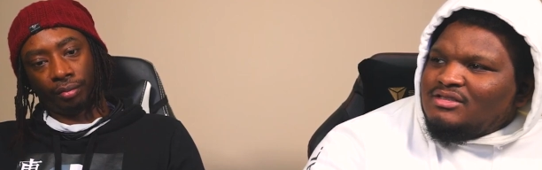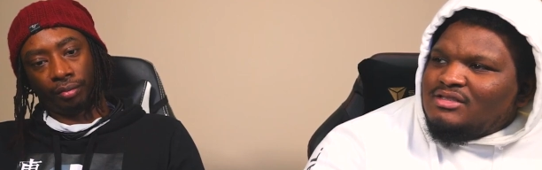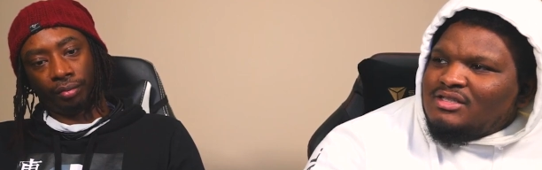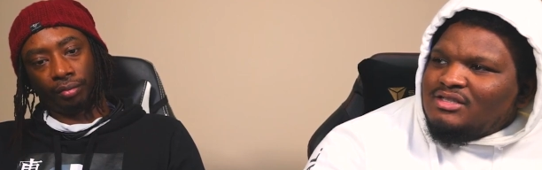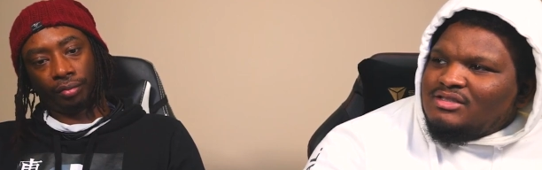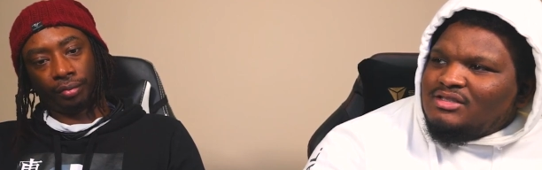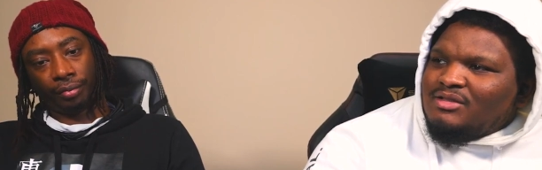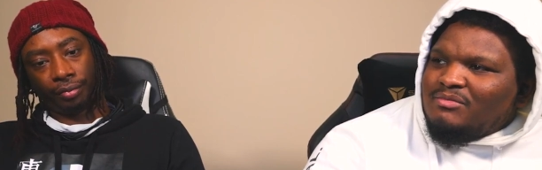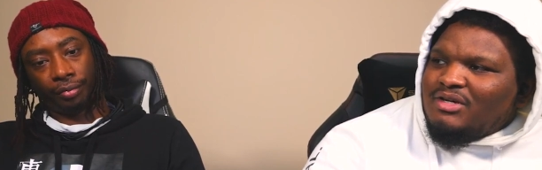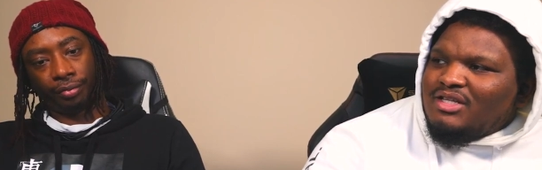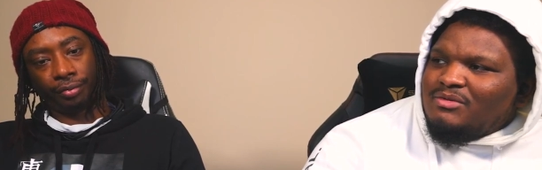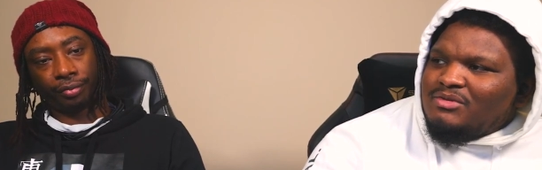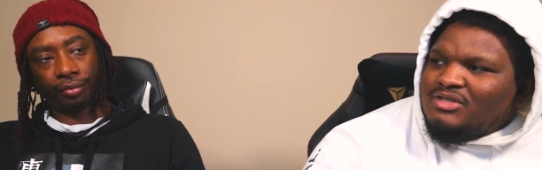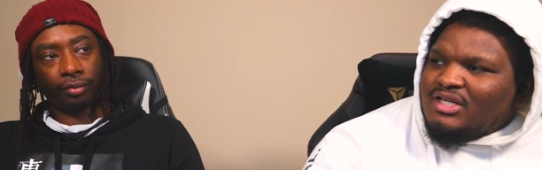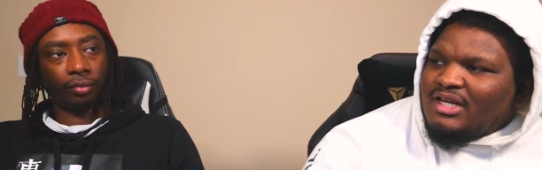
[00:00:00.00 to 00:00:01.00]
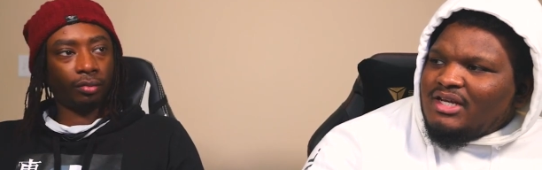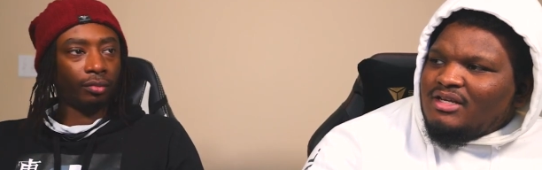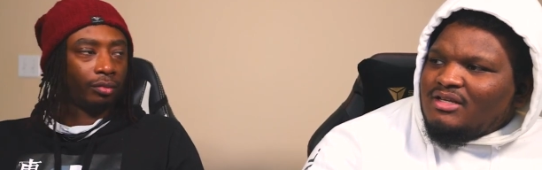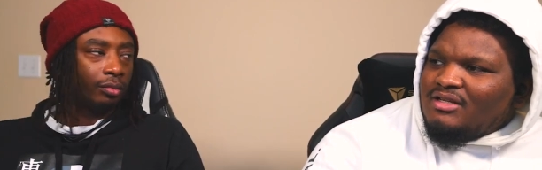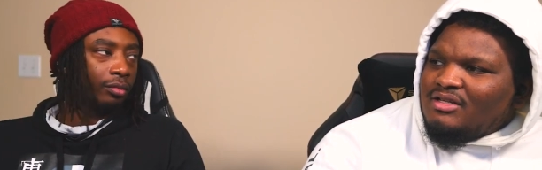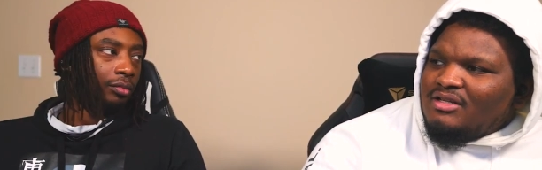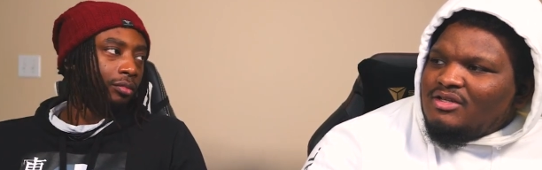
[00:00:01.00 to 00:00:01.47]
Speaker 1: uh, because the mother was
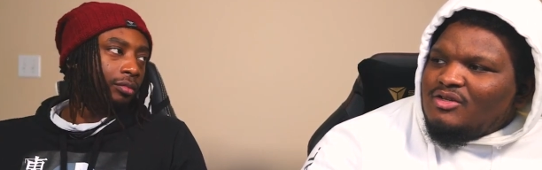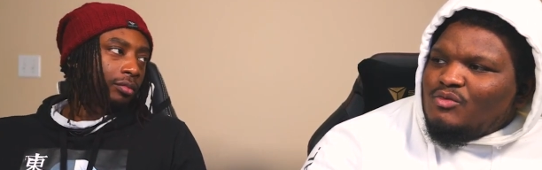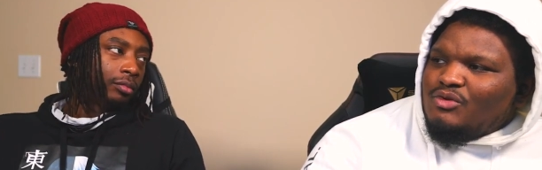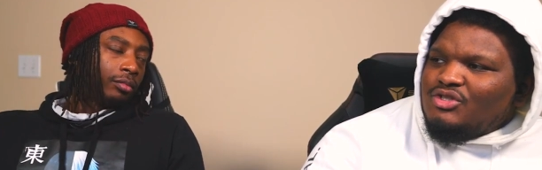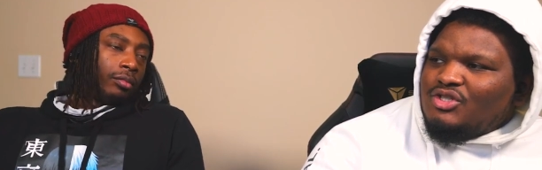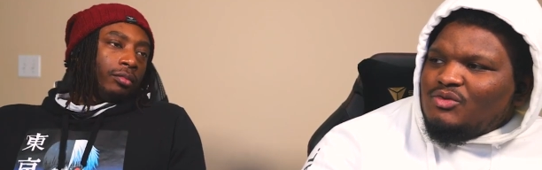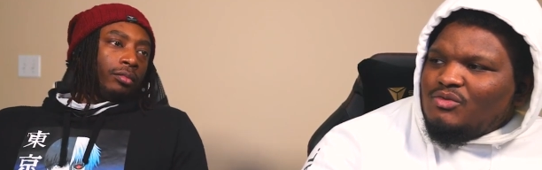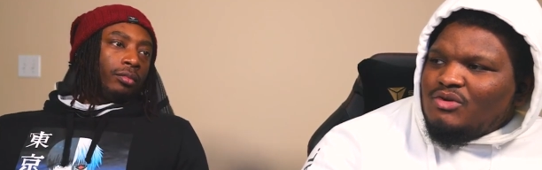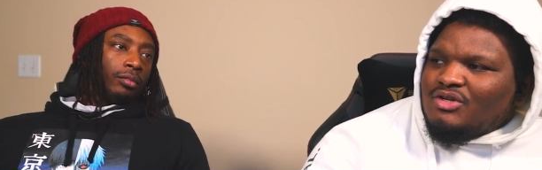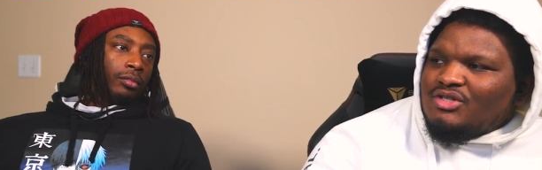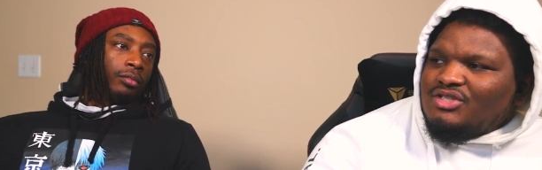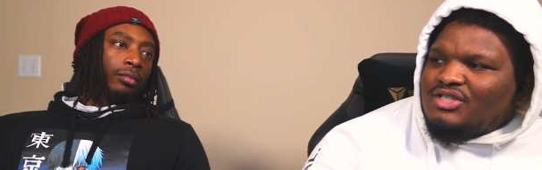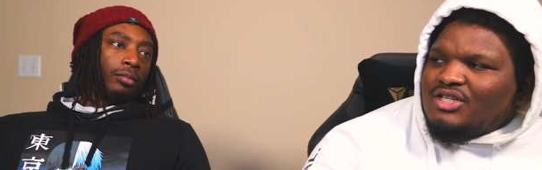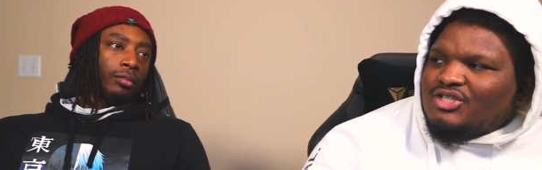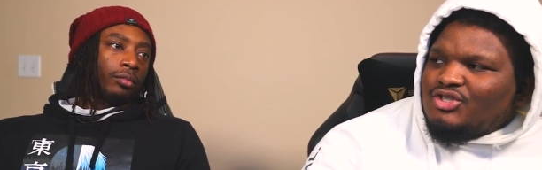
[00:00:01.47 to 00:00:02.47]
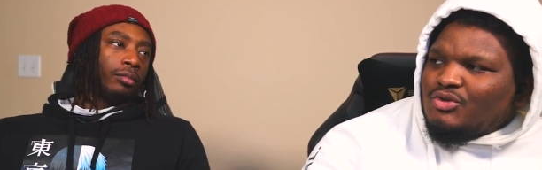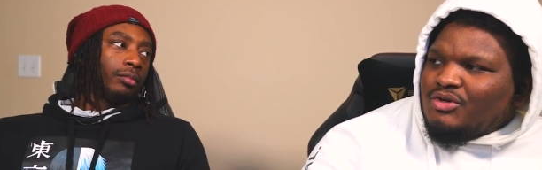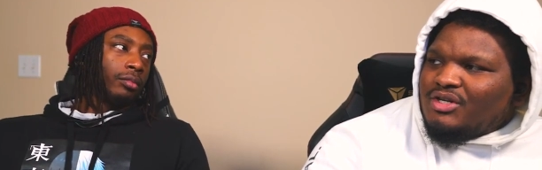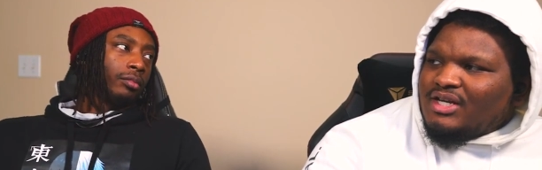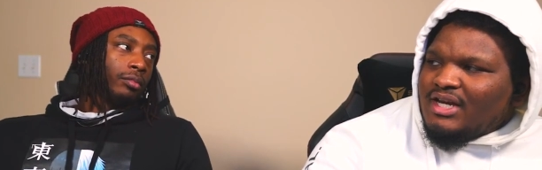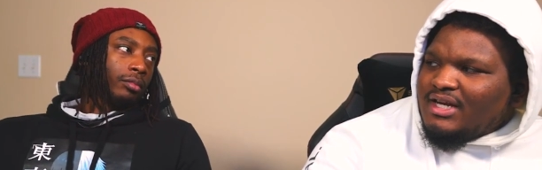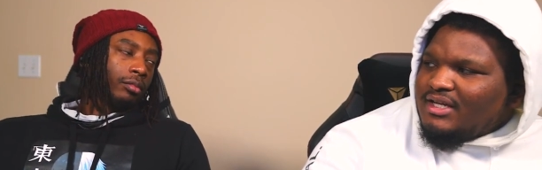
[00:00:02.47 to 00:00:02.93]
like, "What you want?" She said,
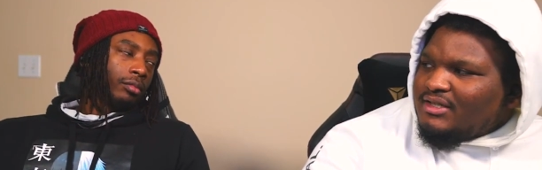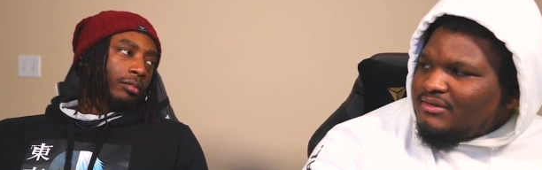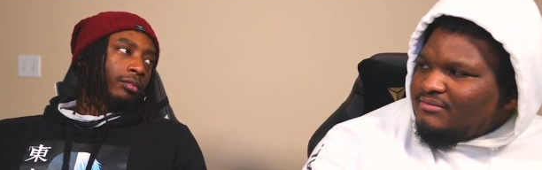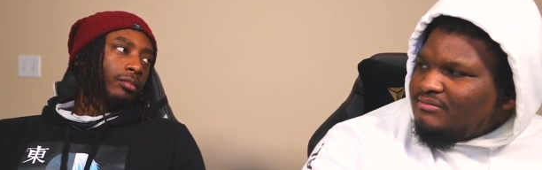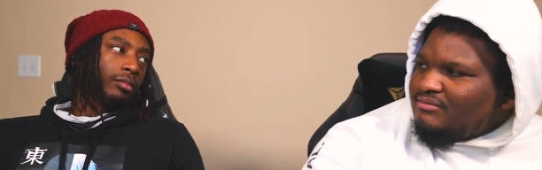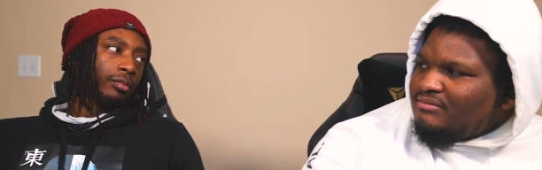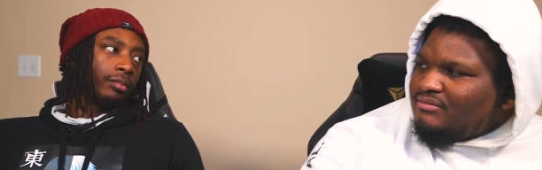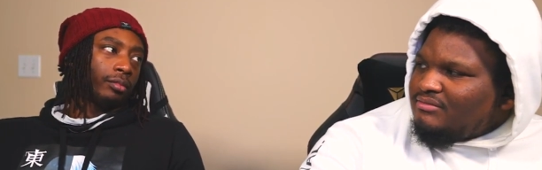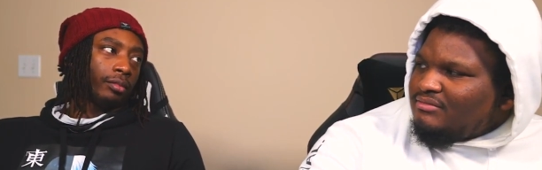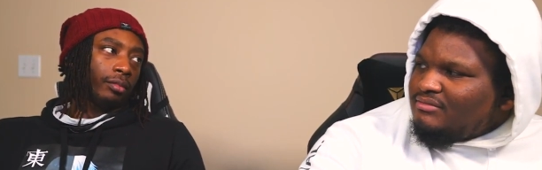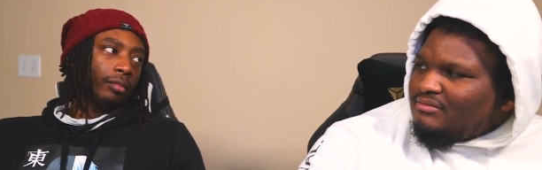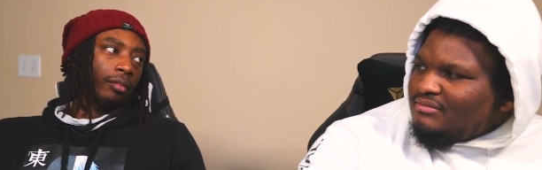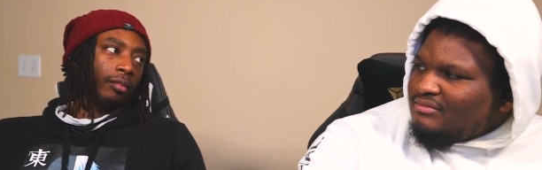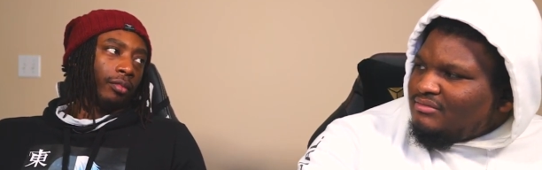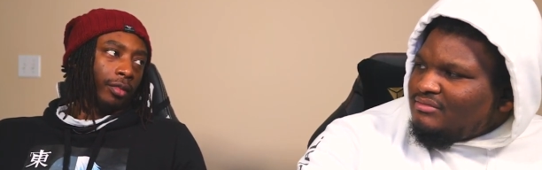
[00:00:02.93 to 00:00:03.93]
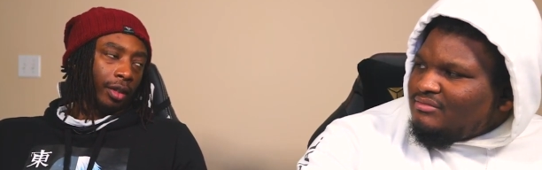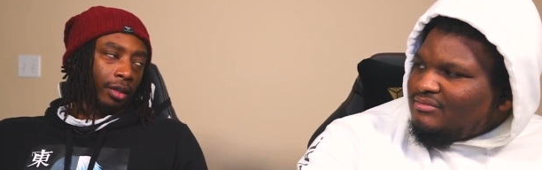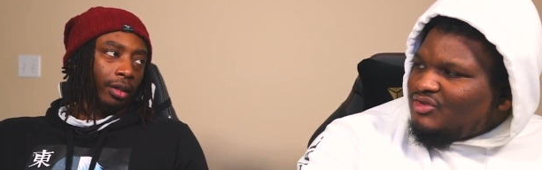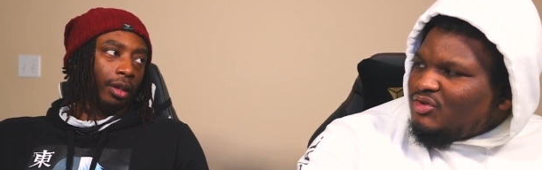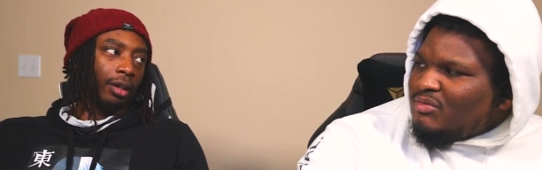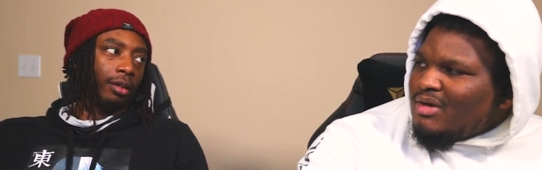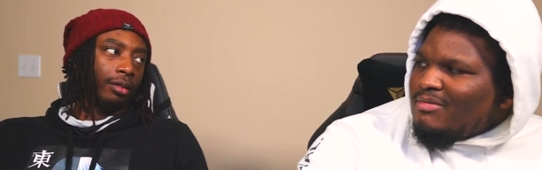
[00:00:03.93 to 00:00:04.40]
"Shortcake."
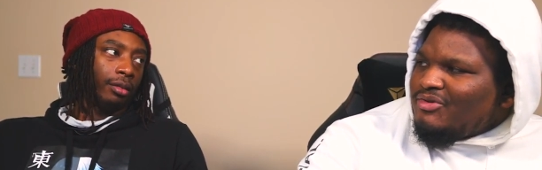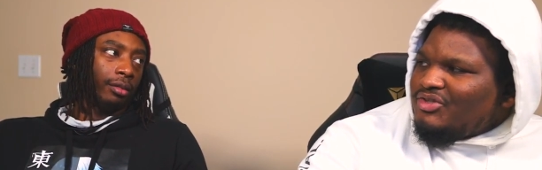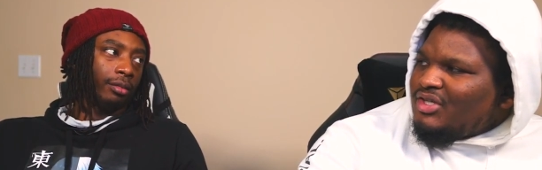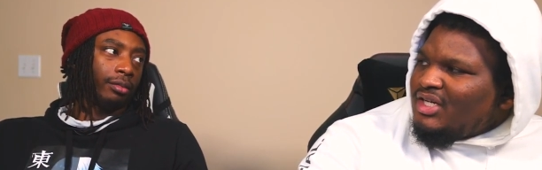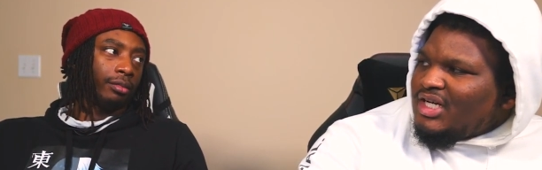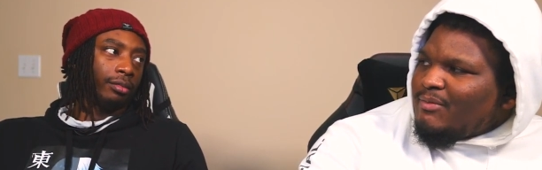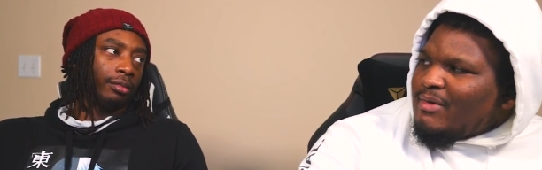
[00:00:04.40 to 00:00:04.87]
Yeah. So maybe she ain't come